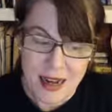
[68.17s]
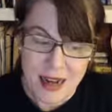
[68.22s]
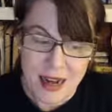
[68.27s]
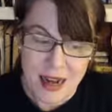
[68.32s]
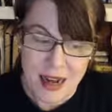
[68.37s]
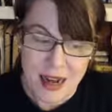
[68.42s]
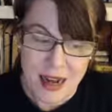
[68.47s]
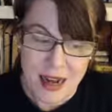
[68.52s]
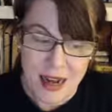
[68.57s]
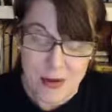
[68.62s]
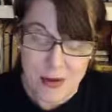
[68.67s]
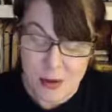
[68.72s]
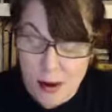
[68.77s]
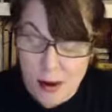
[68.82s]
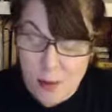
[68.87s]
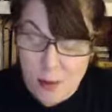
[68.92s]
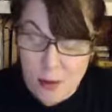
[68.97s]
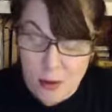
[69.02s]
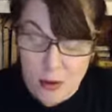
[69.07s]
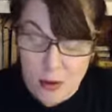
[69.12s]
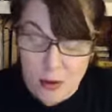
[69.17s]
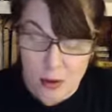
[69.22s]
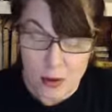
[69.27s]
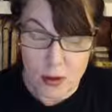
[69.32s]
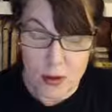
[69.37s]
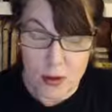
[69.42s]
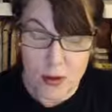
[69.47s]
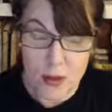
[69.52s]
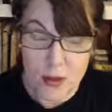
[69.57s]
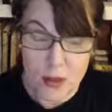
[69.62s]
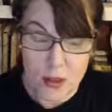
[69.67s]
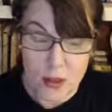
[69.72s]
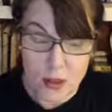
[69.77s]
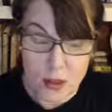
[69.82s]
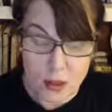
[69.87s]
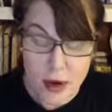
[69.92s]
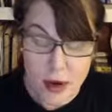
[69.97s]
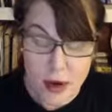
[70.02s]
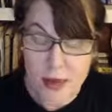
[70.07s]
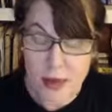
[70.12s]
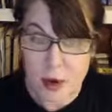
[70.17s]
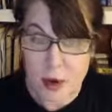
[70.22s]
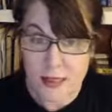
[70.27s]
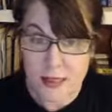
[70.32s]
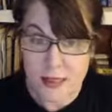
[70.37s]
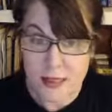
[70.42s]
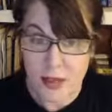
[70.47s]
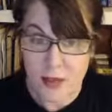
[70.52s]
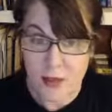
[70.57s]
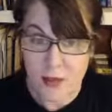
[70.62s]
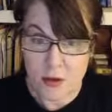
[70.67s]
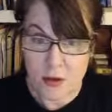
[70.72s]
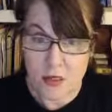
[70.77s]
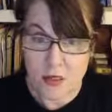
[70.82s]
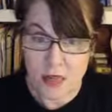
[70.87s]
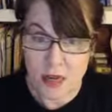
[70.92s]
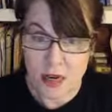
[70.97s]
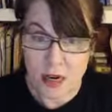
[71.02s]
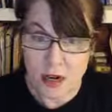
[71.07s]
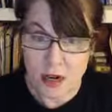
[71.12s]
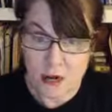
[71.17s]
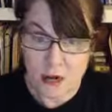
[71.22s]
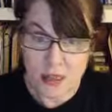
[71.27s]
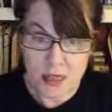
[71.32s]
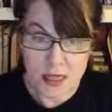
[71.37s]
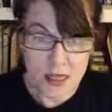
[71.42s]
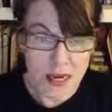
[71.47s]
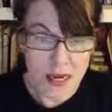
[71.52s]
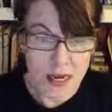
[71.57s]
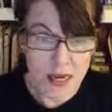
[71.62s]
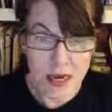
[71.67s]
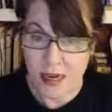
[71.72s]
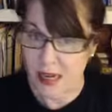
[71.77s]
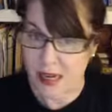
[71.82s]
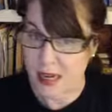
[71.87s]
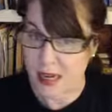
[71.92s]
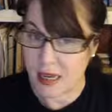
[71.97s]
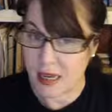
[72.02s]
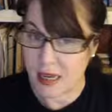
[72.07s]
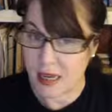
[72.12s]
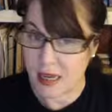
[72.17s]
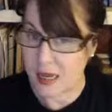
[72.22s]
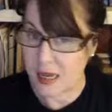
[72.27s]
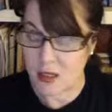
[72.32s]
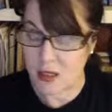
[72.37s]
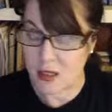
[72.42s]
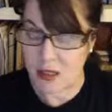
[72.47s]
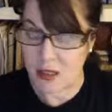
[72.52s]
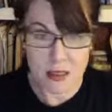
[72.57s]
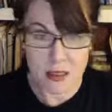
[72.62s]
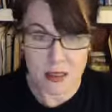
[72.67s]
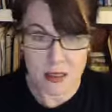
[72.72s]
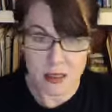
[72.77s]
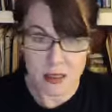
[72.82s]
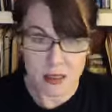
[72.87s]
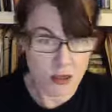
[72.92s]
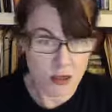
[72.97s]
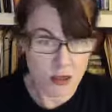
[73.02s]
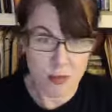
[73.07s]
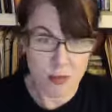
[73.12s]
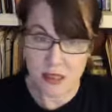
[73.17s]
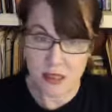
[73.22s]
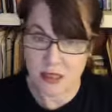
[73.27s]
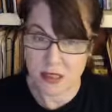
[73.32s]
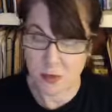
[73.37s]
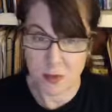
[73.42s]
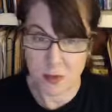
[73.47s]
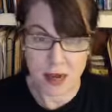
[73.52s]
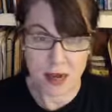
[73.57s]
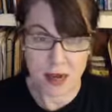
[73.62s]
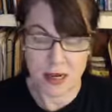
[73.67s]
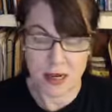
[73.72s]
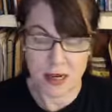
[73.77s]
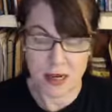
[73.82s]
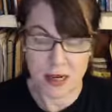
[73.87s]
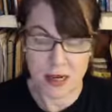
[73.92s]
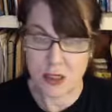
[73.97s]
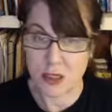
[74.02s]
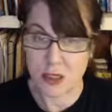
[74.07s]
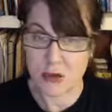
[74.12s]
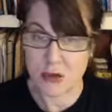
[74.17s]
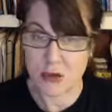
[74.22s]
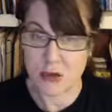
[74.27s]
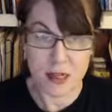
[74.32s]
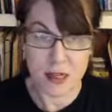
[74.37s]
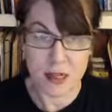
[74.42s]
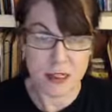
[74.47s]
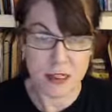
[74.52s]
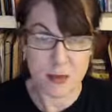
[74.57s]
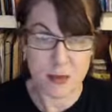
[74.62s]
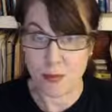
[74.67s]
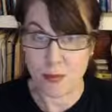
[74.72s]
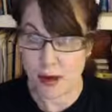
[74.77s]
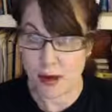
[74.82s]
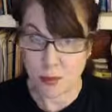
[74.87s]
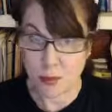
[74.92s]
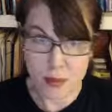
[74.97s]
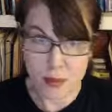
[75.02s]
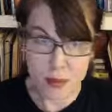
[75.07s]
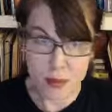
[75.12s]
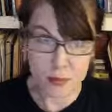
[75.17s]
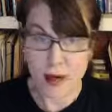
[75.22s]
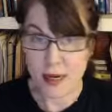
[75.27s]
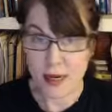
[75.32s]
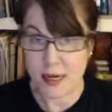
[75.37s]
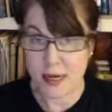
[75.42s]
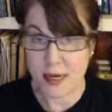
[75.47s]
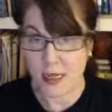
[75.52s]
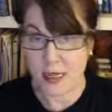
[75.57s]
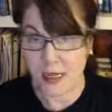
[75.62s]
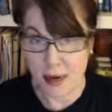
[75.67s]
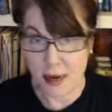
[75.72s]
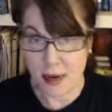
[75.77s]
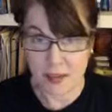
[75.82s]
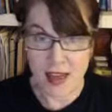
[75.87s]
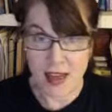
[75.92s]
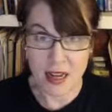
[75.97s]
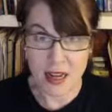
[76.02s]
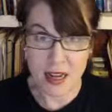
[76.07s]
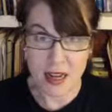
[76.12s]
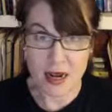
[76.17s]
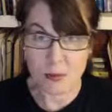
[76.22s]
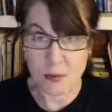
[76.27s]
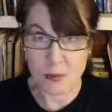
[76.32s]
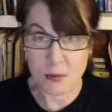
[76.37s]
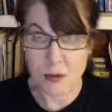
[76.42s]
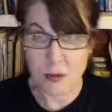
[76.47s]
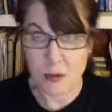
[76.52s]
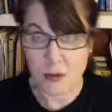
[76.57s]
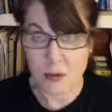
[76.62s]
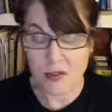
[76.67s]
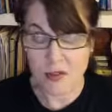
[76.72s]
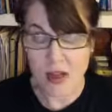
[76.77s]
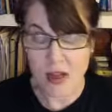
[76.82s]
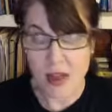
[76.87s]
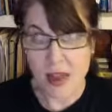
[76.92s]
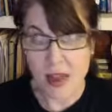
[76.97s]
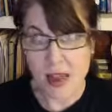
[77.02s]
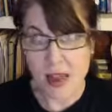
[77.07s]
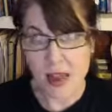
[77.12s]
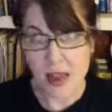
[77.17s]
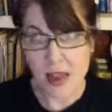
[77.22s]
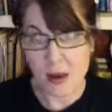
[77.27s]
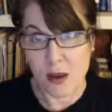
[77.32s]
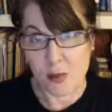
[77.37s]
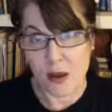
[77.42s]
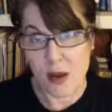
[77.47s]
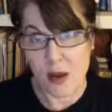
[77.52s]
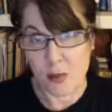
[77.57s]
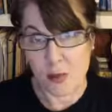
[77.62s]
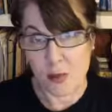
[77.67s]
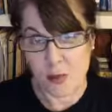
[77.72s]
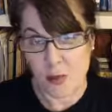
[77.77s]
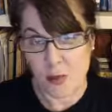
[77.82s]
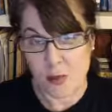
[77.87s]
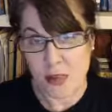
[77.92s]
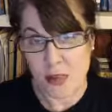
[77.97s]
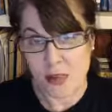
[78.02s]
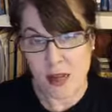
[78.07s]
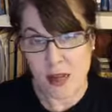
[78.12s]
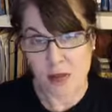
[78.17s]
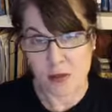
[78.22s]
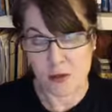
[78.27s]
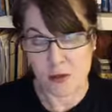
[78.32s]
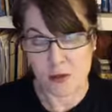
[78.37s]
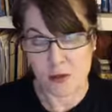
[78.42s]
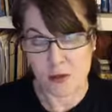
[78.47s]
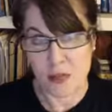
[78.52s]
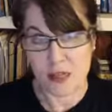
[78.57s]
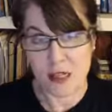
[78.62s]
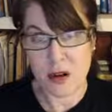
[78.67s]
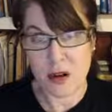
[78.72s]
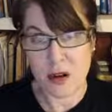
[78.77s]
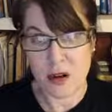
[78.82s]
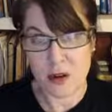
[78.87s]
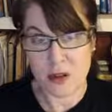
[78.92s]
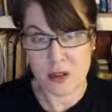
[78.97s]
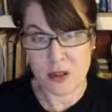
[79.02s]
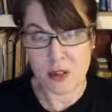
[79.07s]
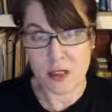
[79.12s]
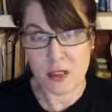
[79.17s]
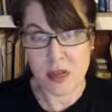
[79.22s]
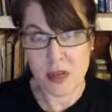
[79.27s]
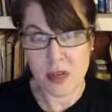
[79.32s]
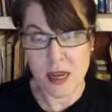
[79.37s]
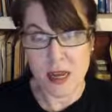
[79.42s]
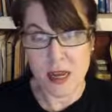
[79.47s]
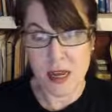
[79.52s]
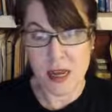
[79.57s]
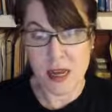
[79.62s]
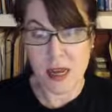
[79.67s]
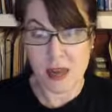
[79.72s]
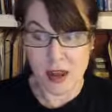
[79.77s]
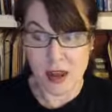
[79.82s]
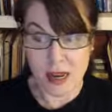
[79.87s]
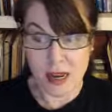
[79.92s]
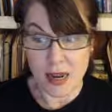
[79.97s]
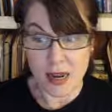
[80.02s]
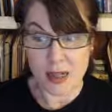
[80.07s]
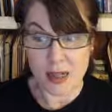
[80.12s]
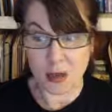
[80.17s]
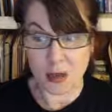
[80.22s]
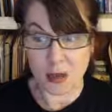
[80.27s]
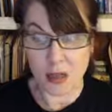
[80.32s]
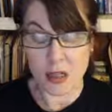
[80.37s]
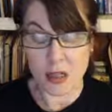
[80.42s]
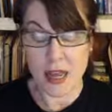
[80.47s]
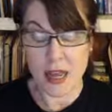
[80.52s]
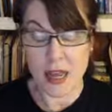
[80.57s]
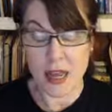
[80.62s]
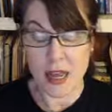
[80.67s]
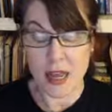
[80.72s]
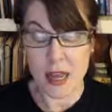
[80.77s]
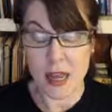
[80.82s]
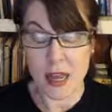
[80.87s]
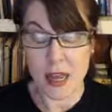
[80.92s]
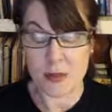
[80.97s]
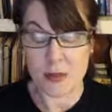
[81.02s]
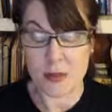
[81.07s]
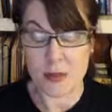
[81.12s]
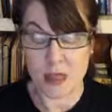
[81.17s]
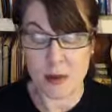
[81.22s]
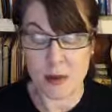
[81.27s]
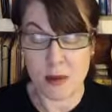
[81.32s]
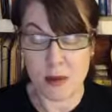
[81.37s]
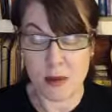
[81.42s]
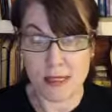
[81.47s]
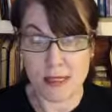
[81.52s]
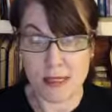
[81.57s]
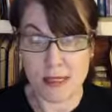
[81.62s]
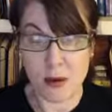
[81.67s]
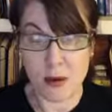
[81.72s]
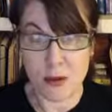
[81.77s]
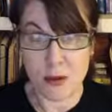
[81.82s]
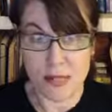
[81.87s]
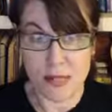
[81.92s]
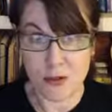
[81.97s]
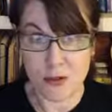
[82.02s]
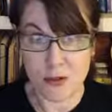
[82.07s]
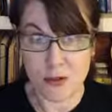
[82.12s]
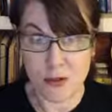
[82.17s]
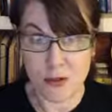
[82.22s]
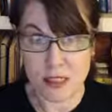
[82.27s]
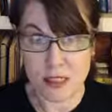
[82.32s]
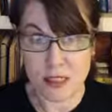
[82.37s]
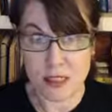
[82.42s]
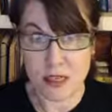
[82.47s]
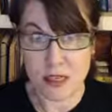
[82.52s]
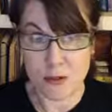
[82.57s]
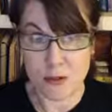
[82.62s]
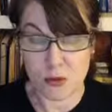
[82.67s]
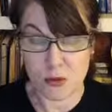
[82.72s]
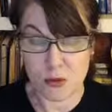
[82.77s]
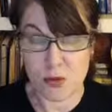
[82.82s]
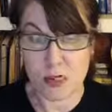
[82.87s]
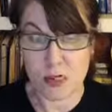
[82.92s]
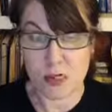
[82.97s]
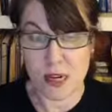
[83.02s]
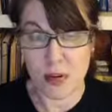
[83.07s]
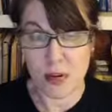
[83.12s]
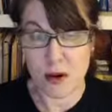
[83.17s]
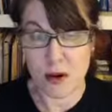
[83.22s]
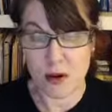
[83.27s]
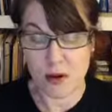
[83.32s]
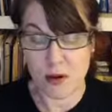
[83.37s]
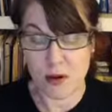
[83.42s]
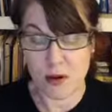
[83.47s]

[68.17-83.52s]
I remember trying to walk down those stairs thinking, I can't do it. There's no possible way I can do it, because my brain wasn't ready to make that kind of move. And when I would look down those stairs, it looked like I was climbing down Mount Everest. I was really scared.